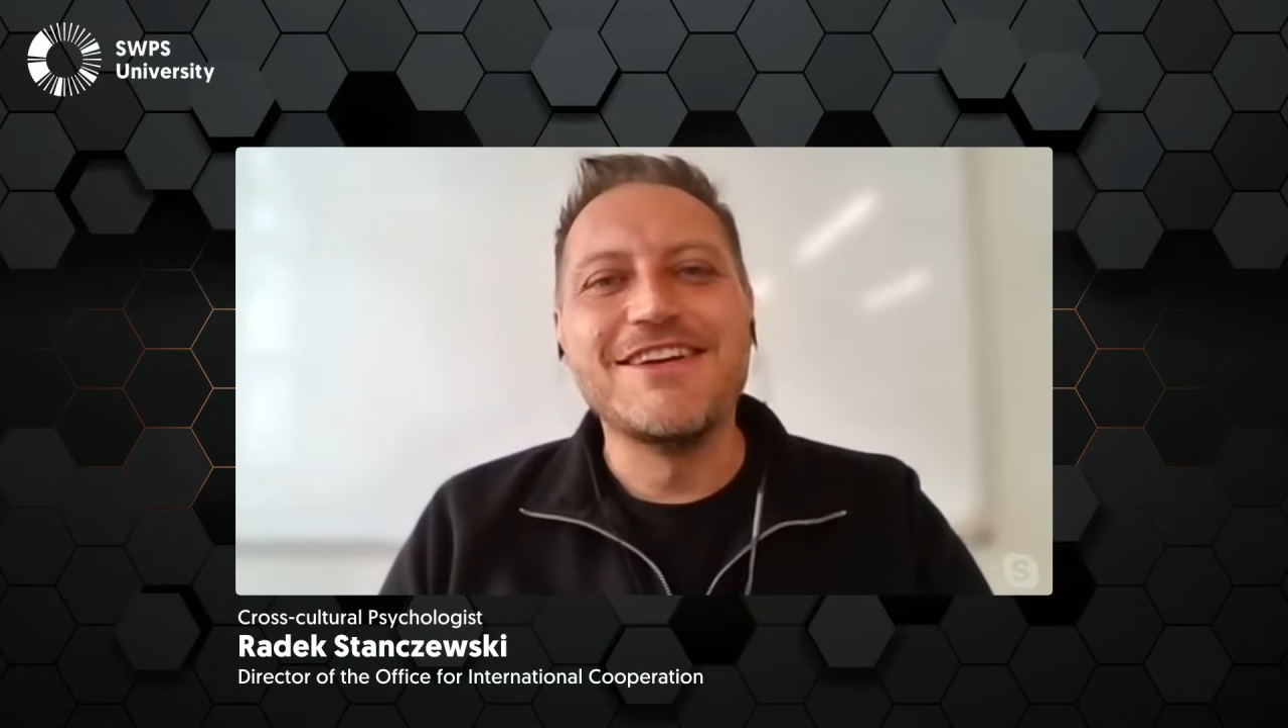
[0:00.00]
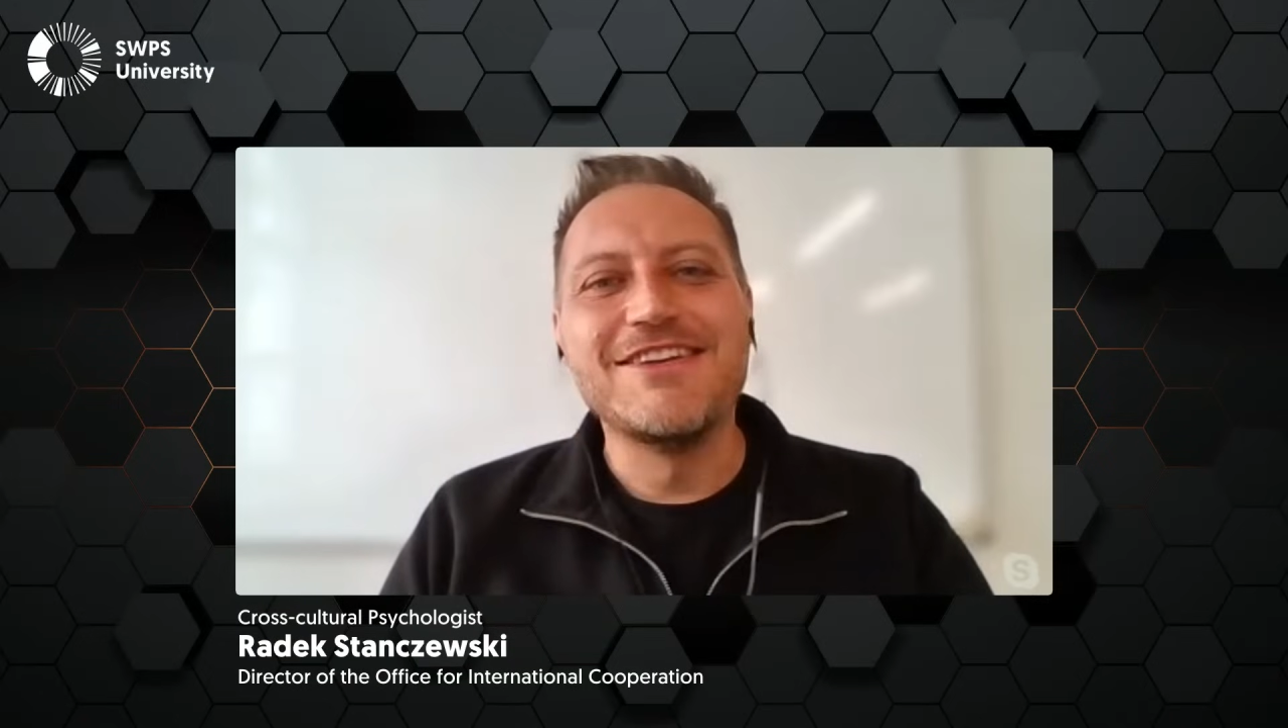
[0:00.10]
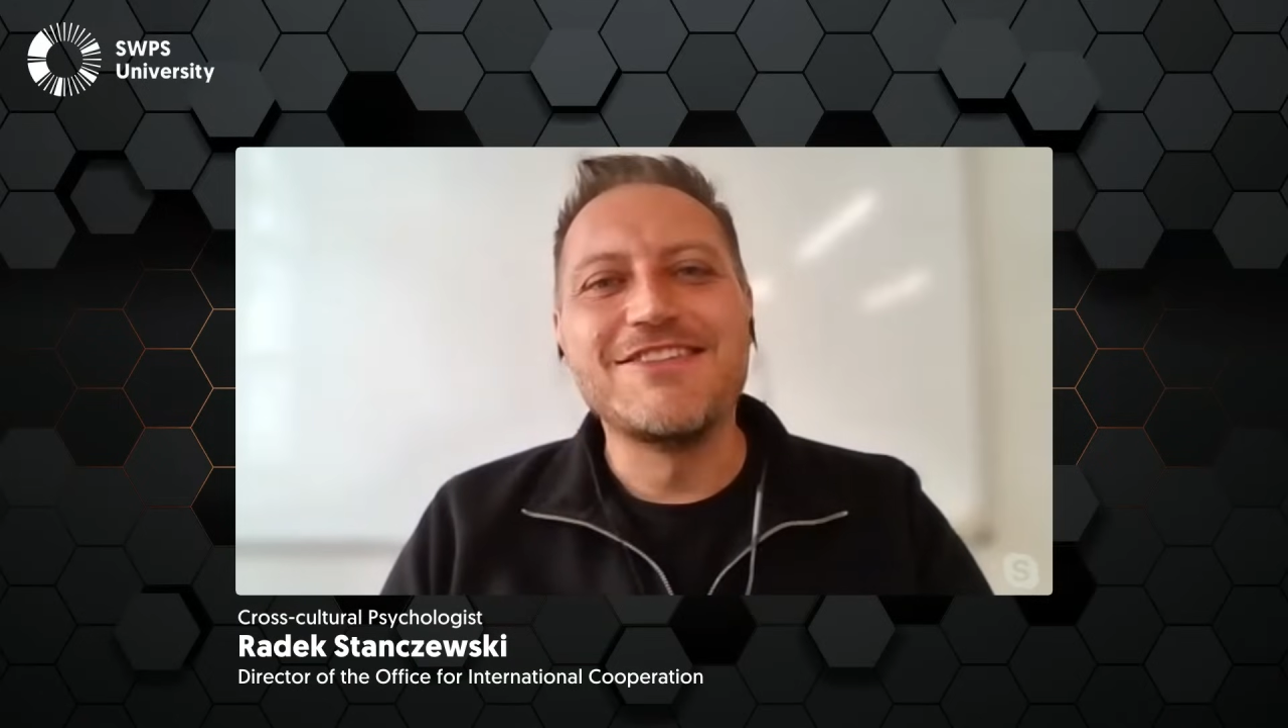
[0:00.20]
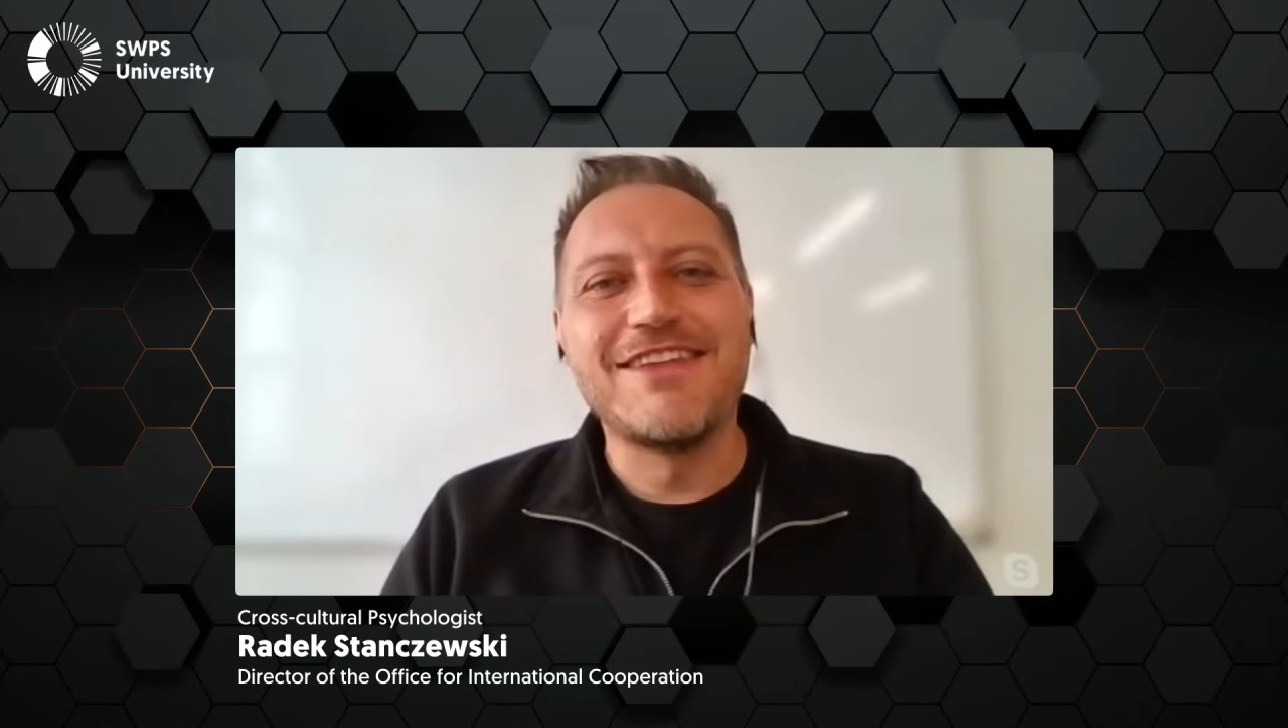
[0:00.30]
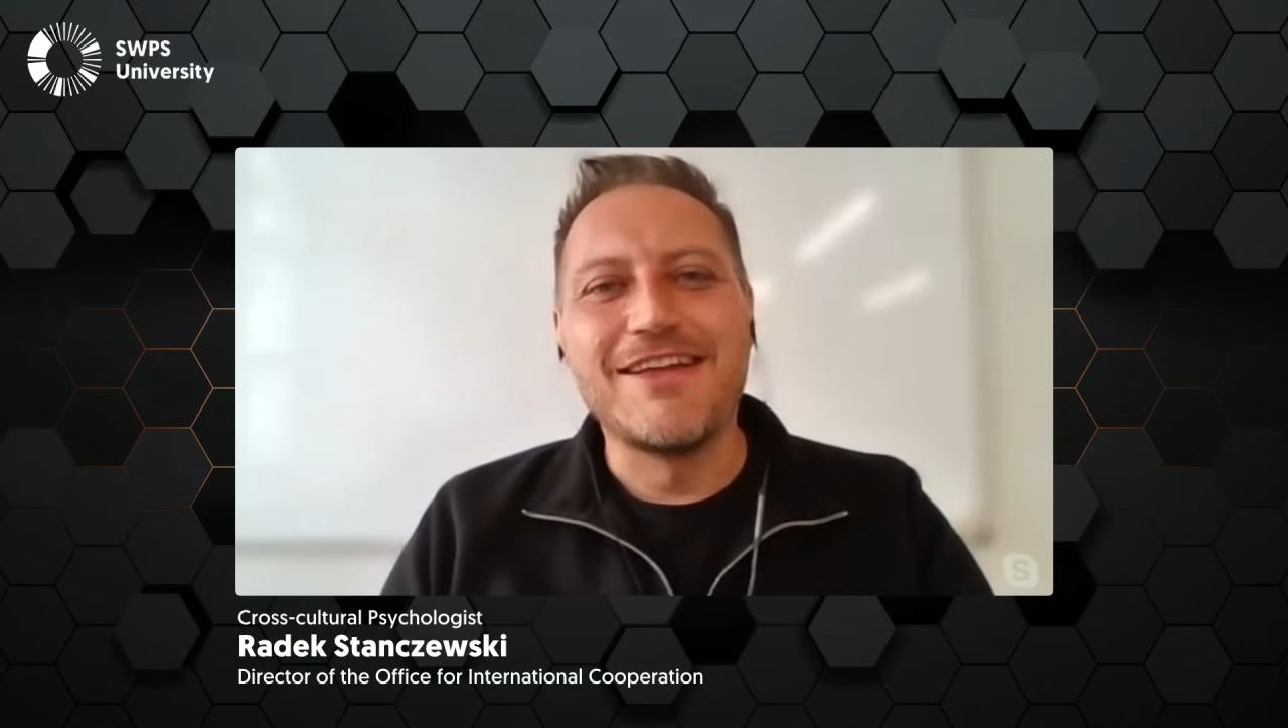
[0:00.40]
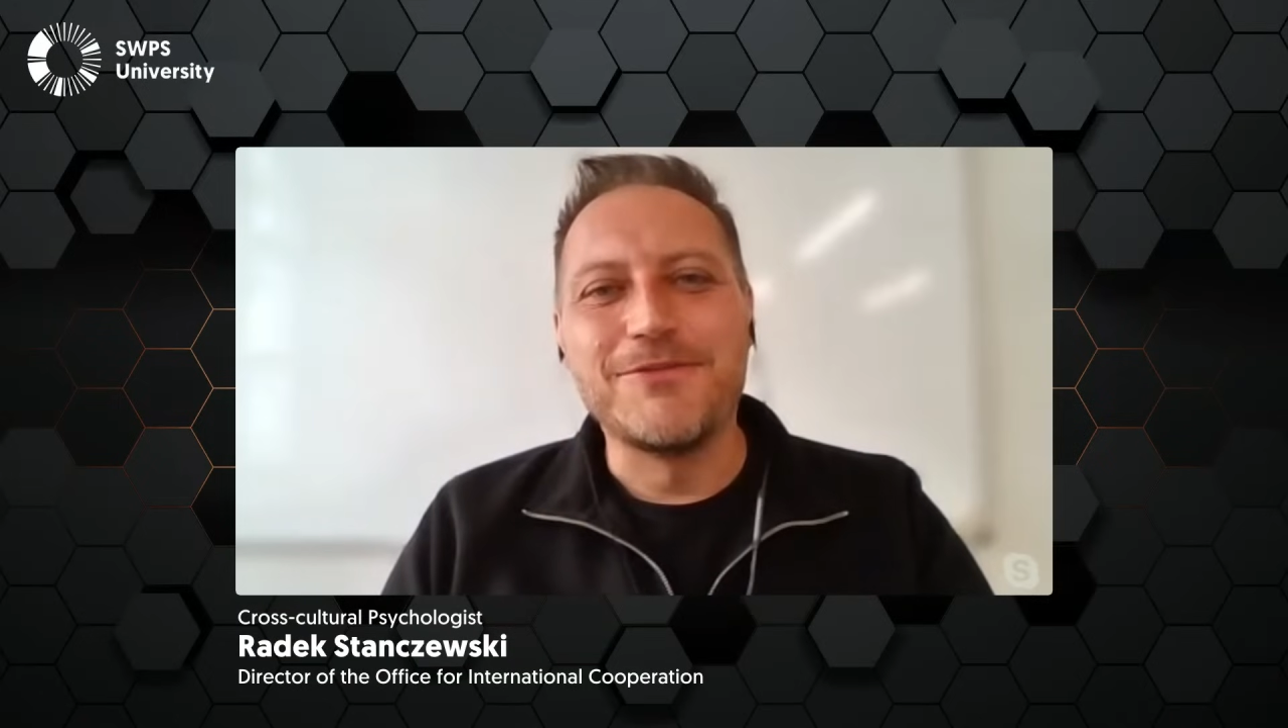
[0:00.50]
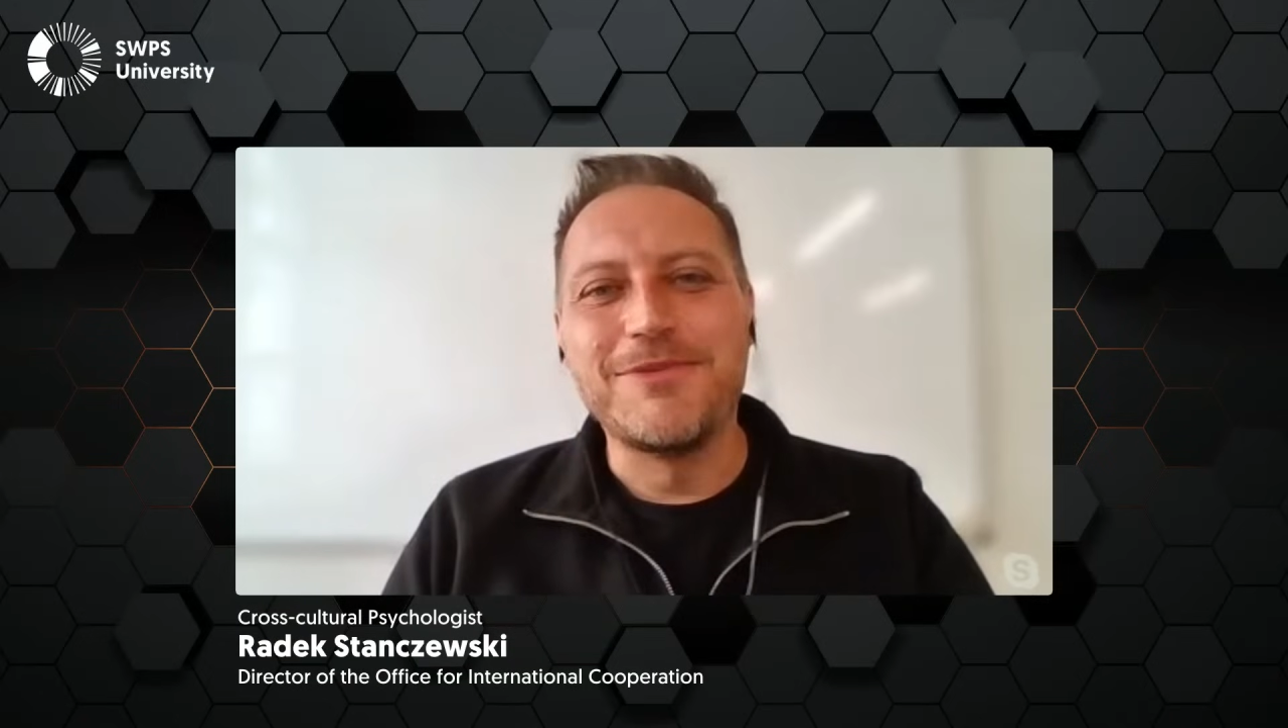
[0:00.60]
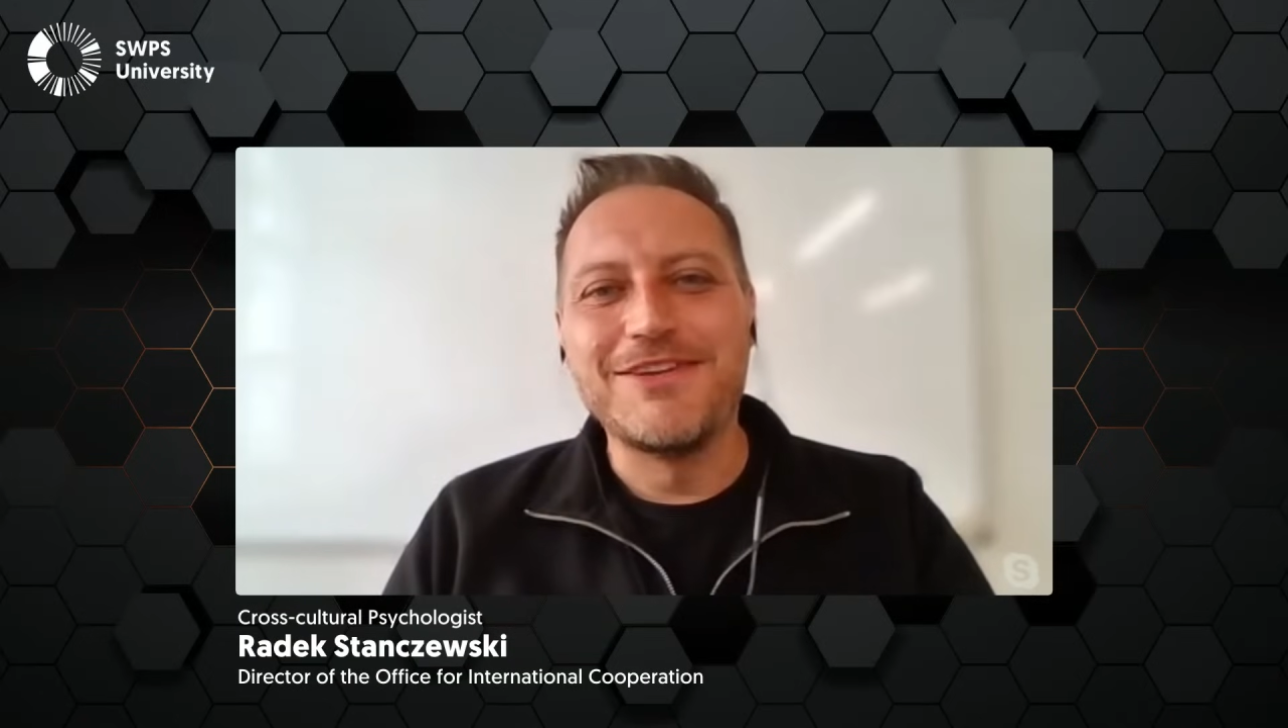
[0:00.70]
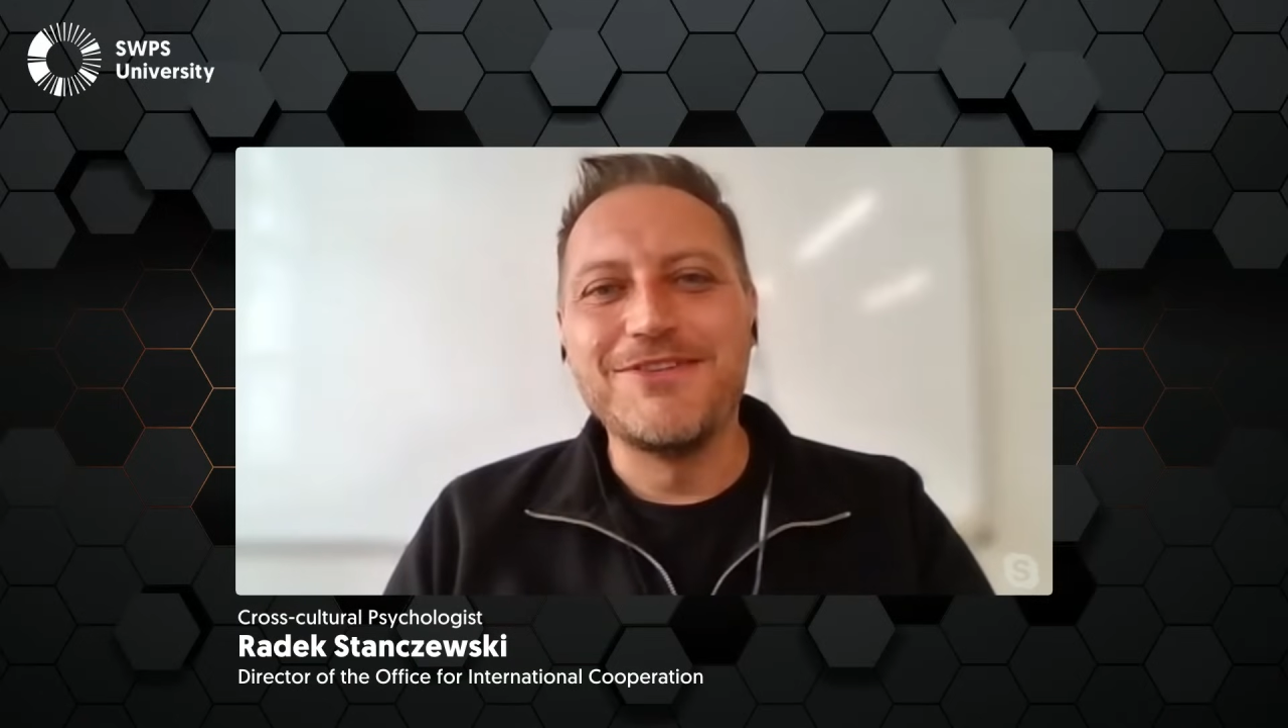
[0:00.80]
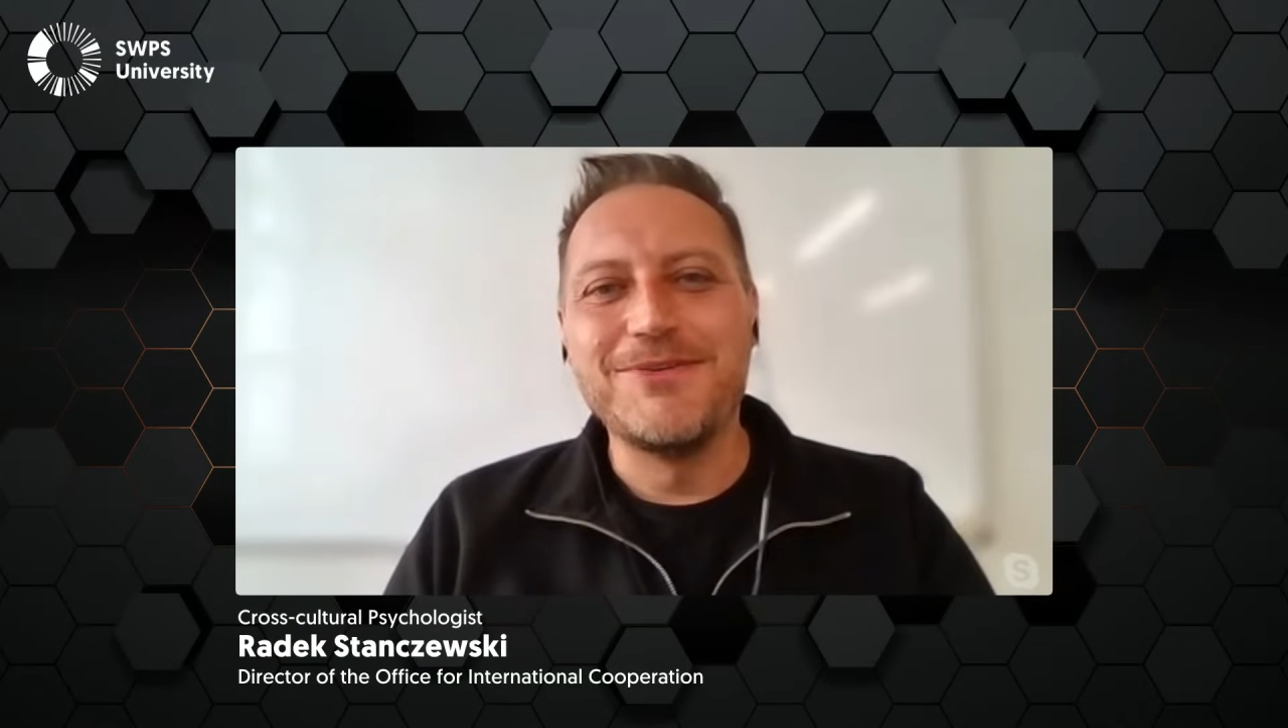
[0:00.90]
is that
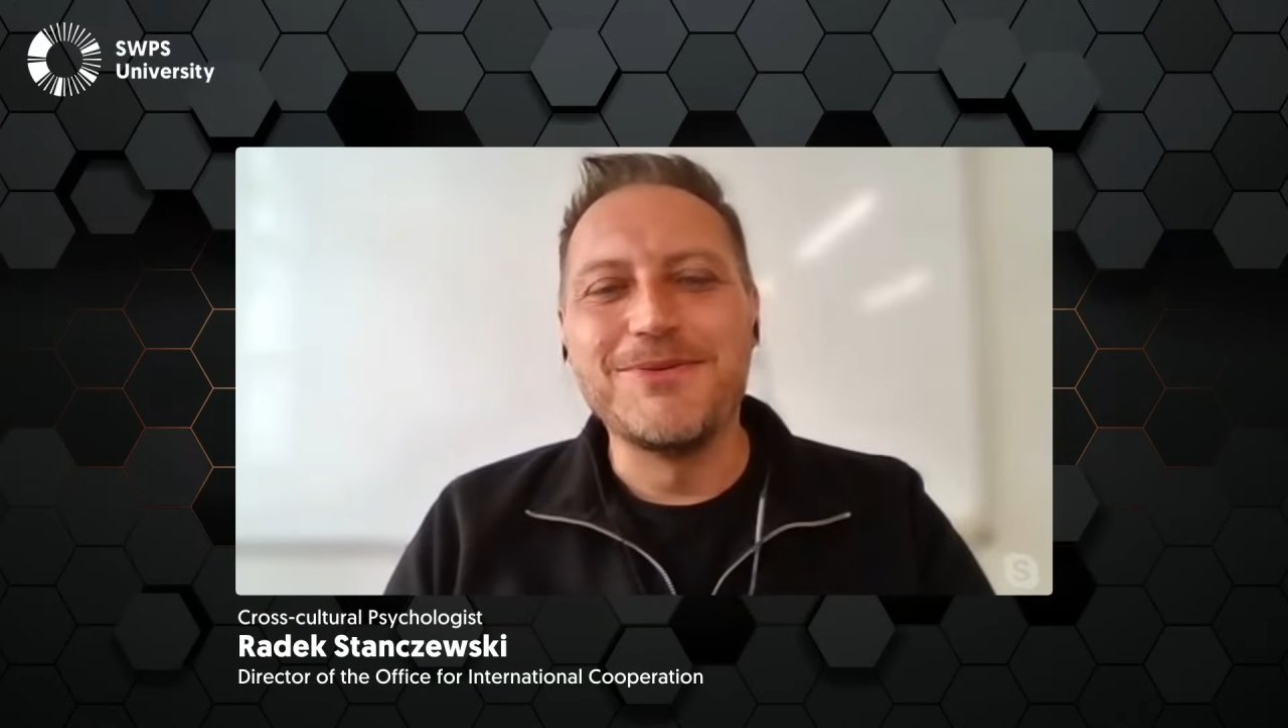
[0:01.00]
when